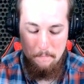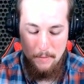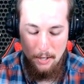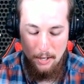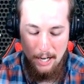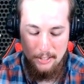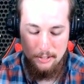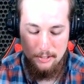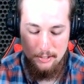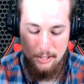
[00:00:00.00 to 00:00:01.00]
right,
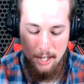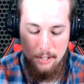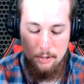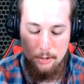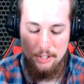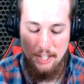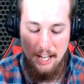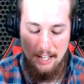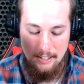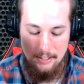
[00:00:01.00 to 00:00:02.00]
to, to
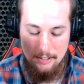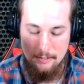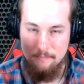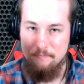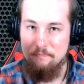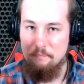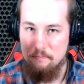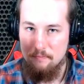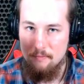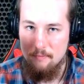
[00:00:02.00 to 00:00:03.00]
understand
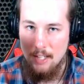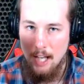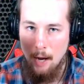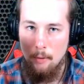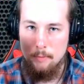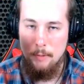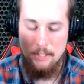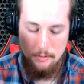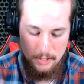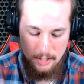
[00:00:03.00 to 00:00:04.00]
how
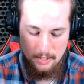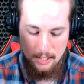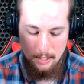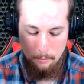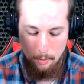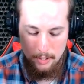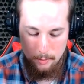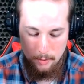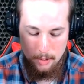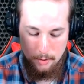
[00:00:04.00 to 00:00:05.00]
expensive
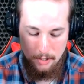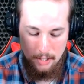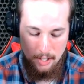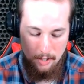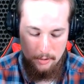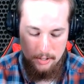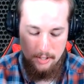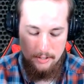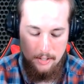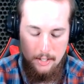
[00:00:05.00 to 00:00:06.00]
$16.3 trillion
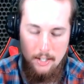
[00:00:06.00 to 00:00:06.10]
is,